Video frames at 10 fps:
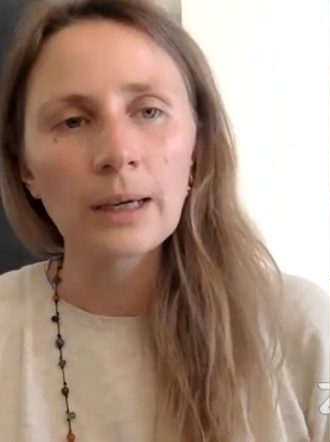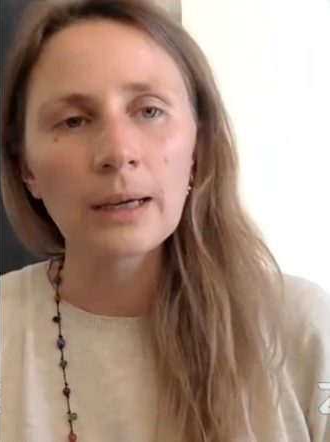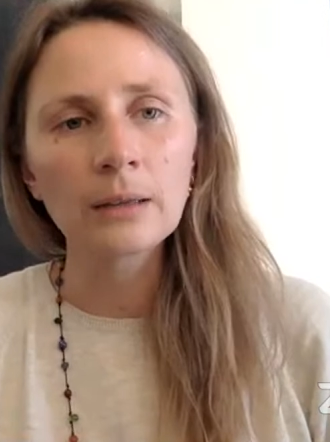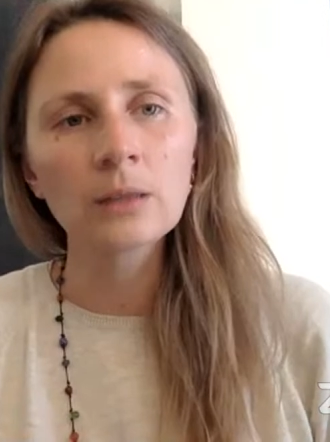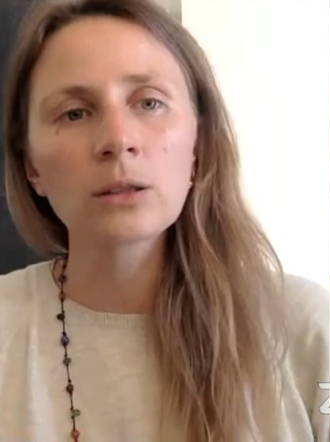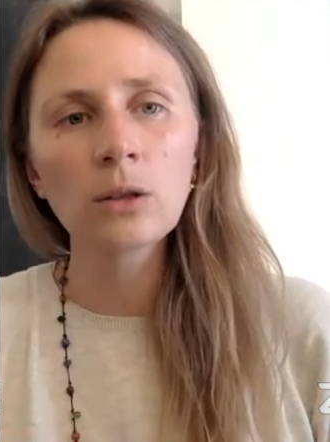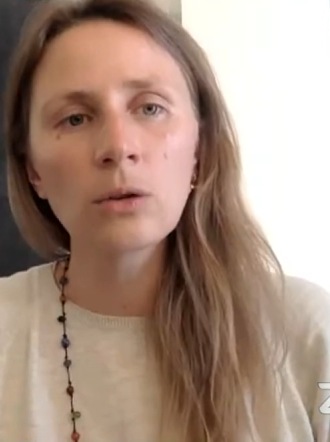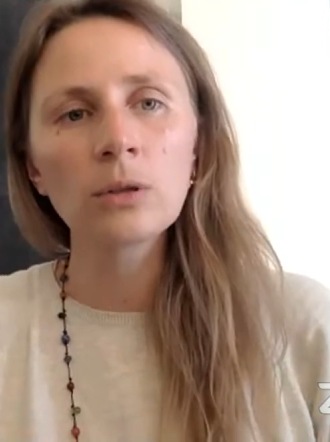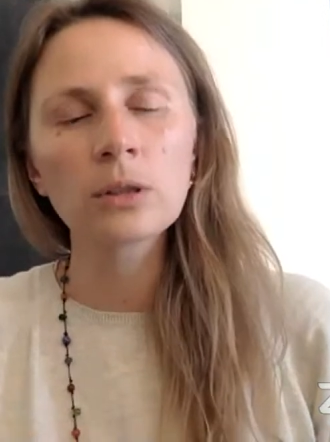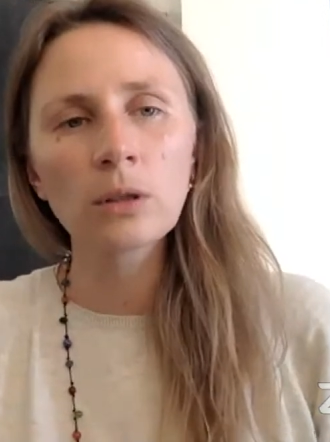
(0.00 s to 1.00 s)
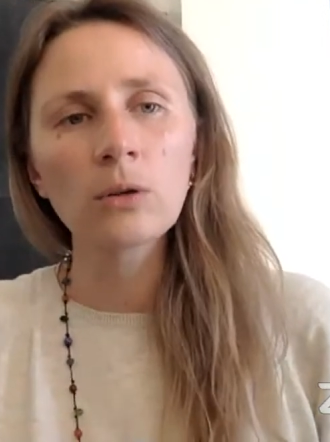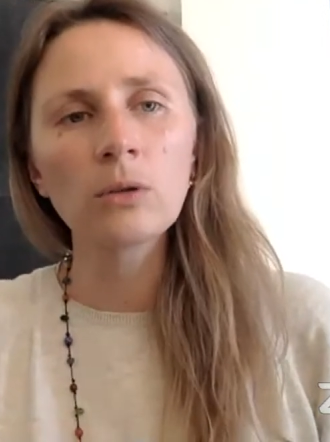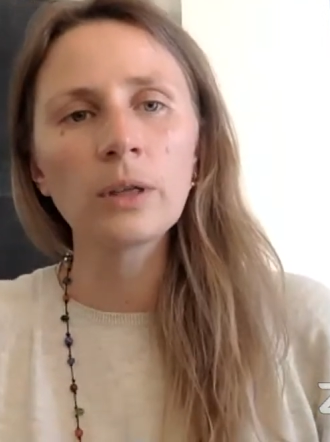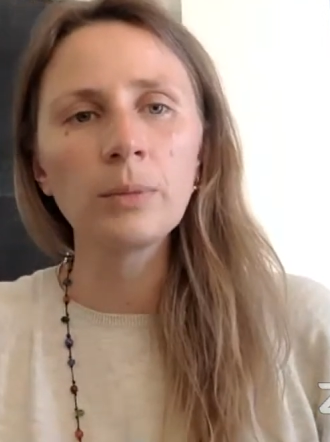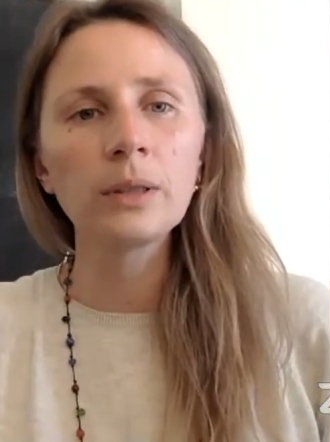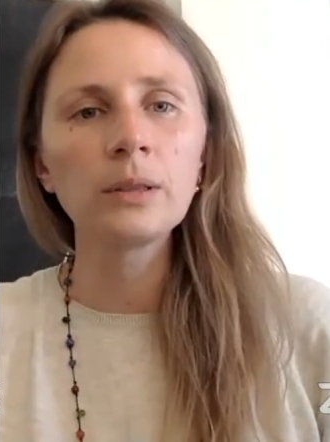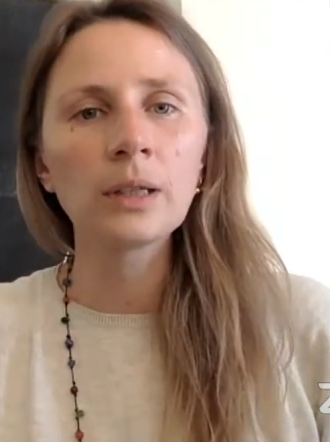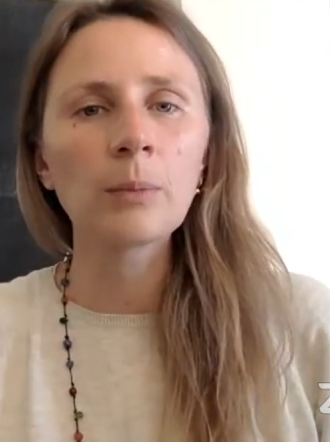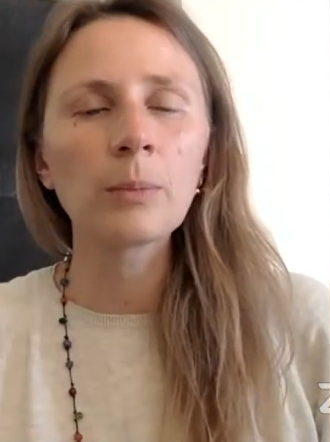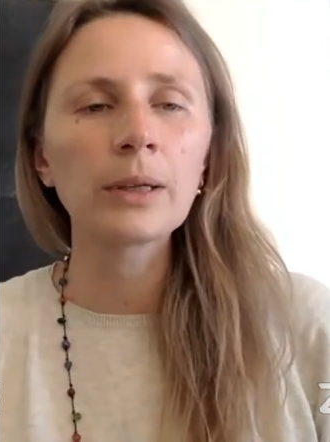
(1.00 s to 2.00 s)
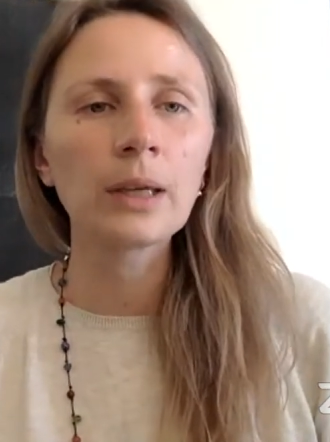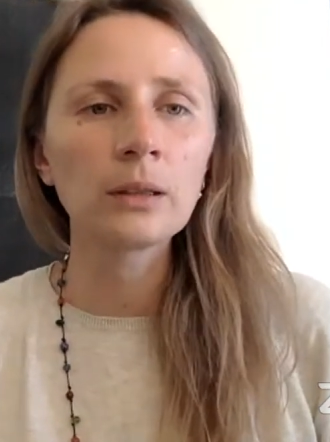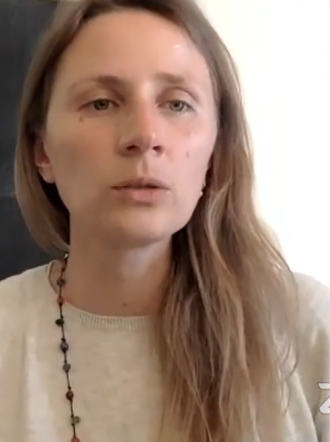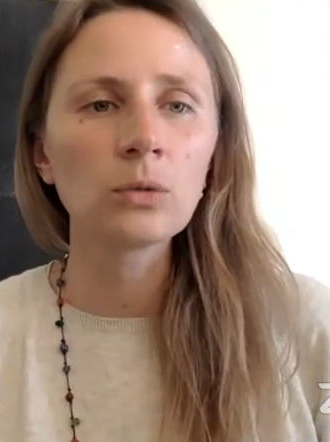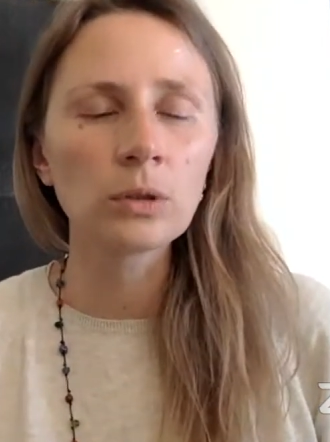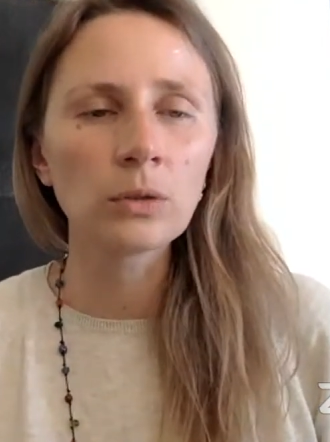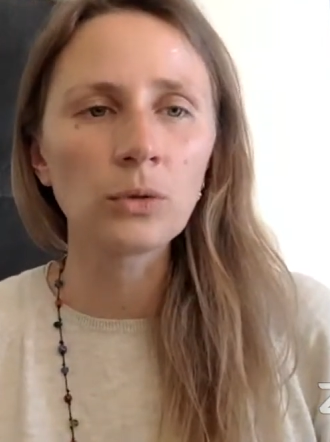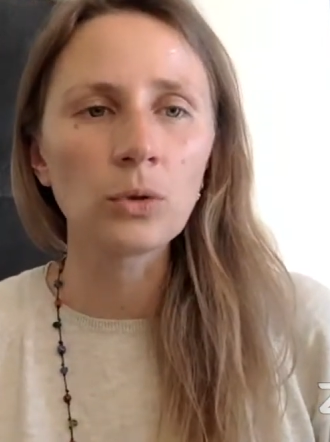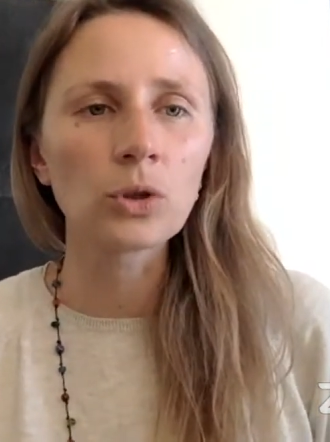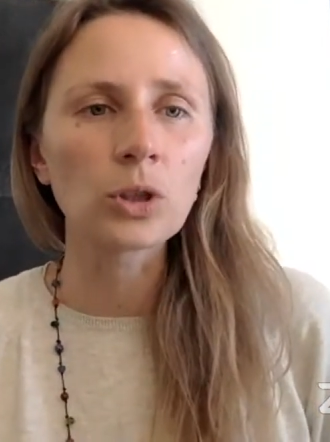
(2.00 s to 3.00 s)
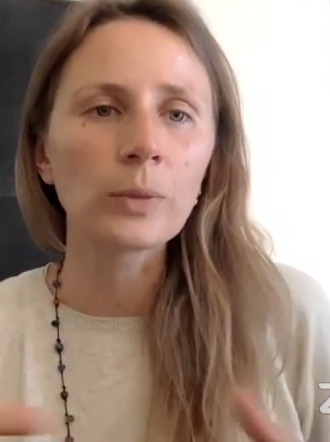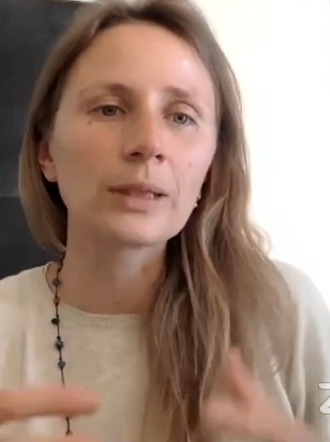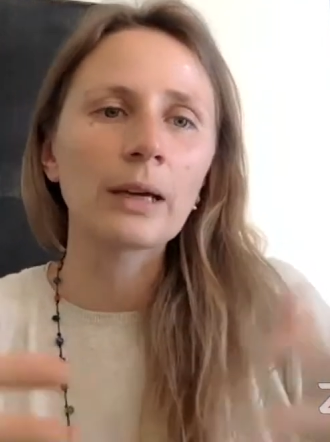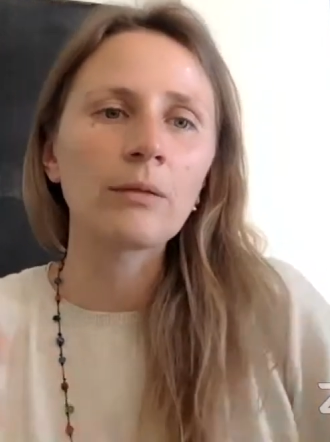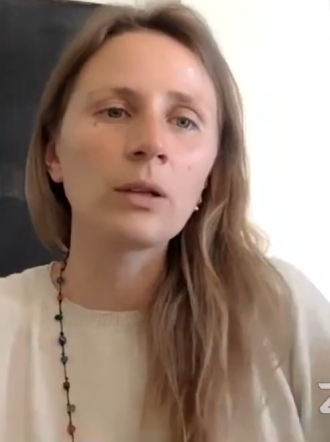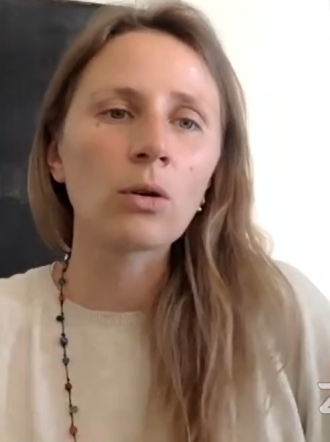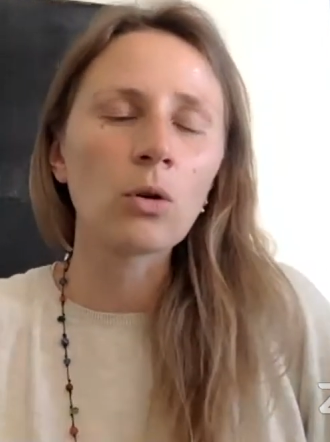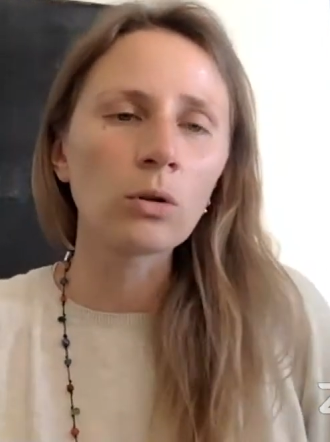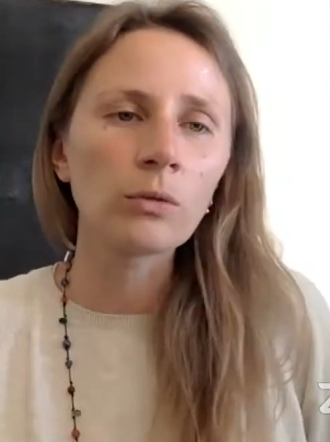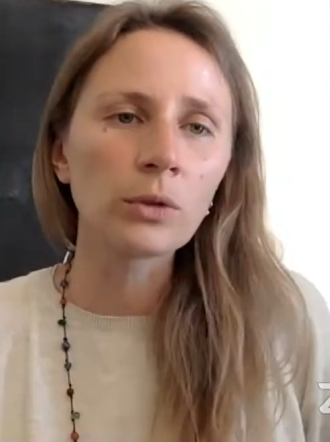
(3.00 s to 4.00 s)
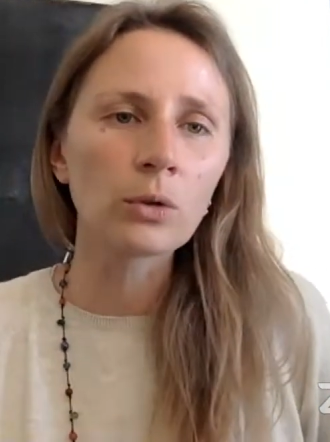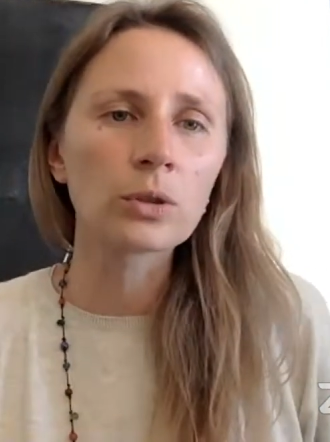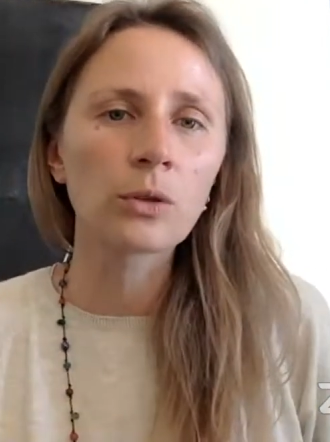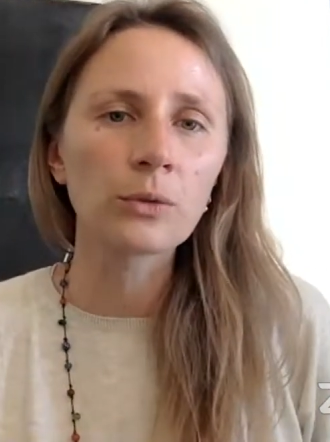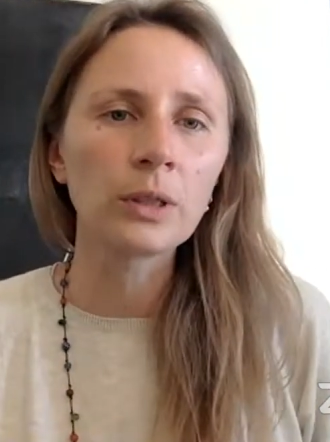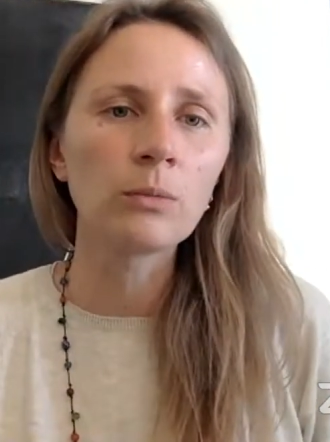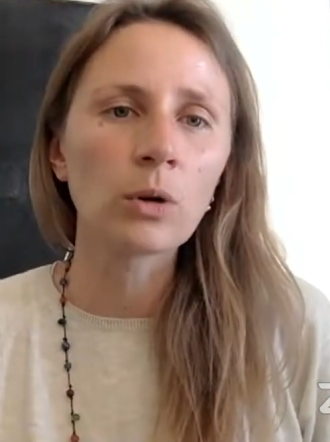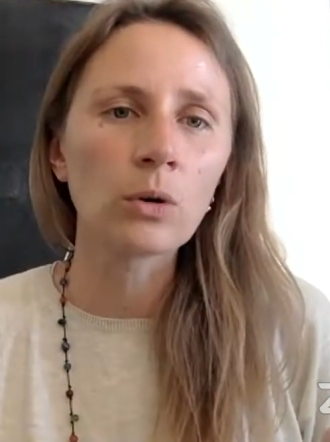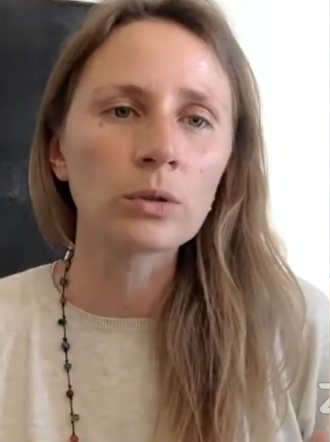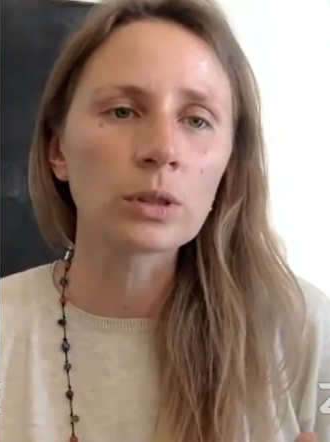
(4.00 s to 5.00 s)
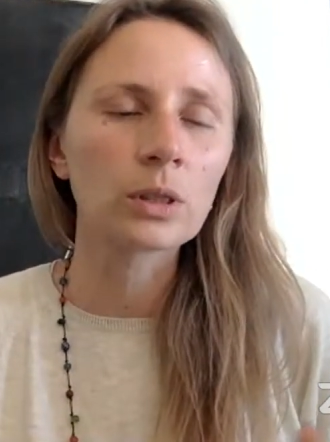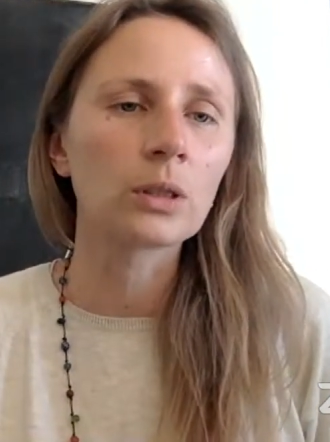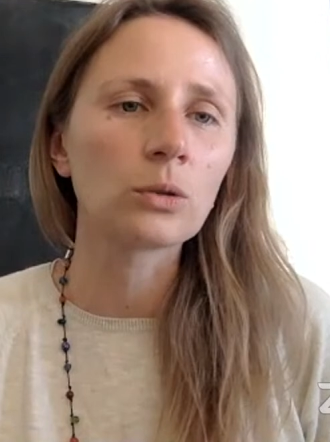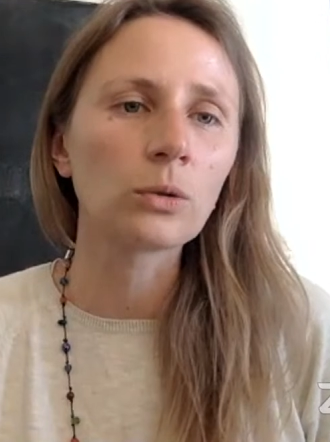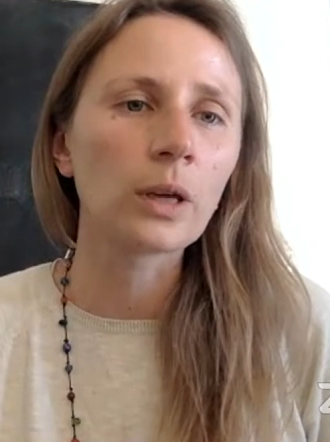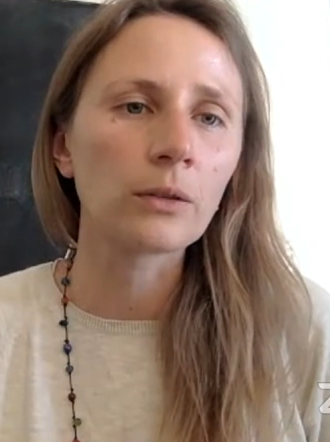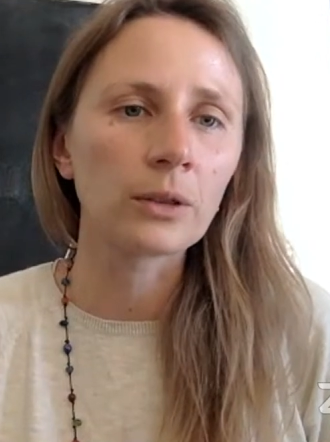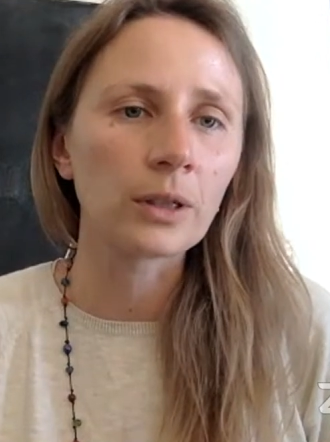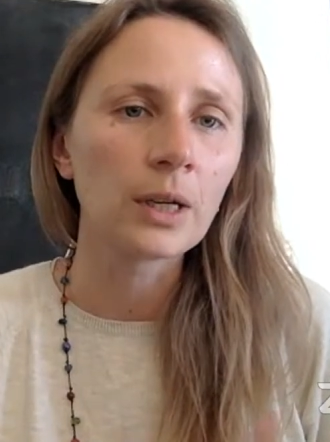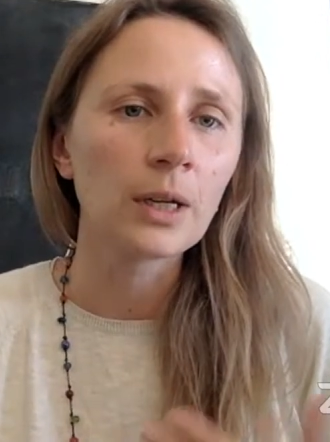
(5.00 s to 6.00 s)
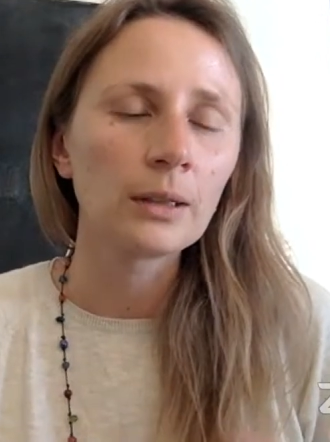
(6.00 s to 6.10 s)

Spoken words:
and then slowly building up again into the future, but having all of those three modes together.